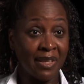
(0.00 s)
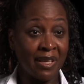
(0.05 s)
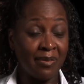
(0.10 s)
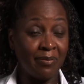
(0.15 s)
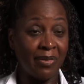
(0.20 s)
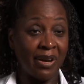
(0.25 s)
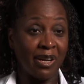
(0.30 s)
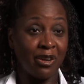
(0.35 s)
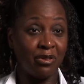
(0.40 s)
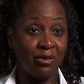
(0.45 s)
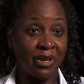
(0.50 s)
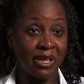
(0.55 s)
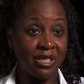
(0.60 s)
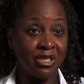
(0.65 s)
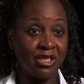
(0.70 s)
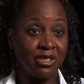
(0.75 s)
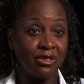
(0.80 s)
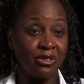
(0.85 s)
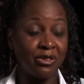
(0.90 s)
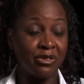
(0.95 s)
my
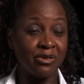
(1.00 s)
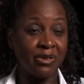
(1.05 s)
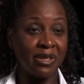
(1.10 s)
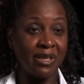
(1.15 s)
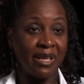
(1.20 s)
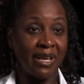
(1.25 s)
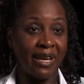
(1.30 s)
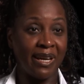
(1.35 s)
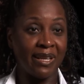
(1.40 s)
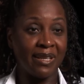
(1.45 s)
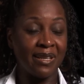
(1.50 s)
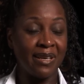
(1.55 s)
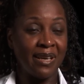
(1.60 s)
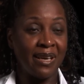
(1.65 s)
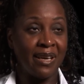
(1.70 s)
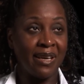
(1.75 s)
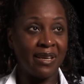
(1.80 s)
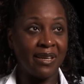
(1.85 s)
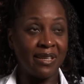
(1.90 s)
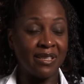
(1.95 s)
grandchildren, that
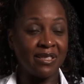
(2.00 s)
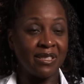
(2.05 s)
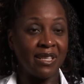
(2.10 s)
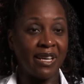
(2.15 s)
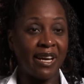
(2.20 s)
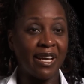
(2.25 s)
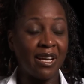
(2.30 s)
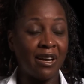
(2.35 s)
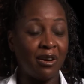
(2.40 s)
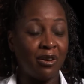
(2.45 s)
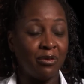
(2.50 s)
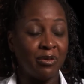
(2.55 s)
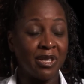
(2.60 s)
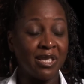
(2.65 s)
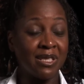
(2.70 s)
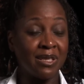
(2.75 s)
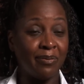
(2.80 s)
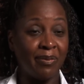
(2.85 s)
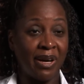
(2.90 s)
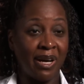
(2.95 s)
it's not
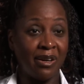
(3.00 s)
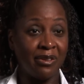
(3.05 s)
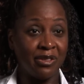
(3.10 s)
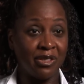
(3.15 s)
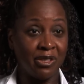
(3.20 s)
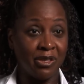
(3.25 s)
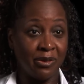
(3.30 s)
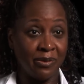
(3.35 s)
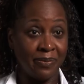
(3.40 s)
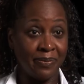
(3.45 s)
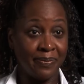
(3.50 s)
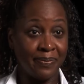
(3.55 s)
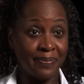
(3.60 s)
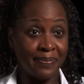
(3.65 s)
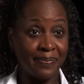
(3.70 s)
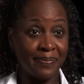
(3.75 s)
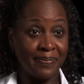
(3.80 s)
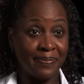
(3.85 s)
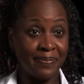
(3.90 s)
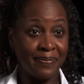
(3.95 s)
always about you.
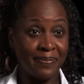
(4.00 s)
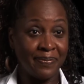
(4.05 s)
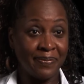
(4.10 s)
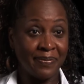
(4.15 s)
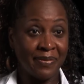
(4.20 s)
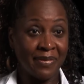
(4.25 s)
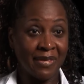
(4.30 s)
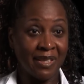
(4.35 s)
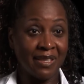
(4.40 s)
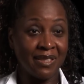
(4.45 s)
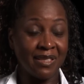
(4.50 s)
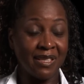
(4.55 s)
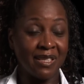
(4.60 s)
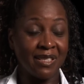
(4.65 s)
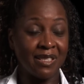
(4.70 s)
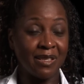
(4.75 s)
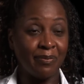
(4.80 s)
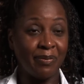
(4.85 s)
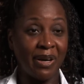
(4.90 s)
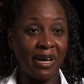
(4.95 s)

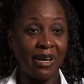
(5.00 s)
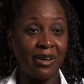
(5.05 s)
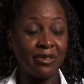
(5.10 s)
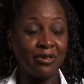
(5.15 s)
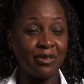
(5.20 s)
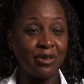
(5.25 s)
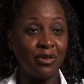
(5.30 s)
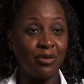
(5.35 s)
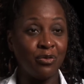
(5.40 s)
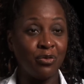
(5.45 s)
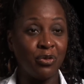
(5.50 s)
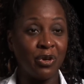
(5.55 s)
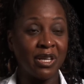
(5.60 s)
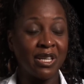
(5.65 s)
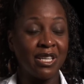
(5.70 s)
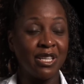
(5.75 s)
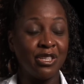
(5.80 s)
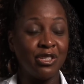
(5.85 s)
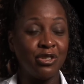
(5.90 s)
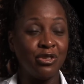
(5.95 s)
It's about what
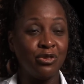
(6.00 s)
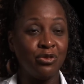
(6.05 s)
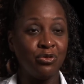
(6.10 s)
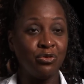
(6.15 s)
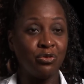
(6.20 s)
can you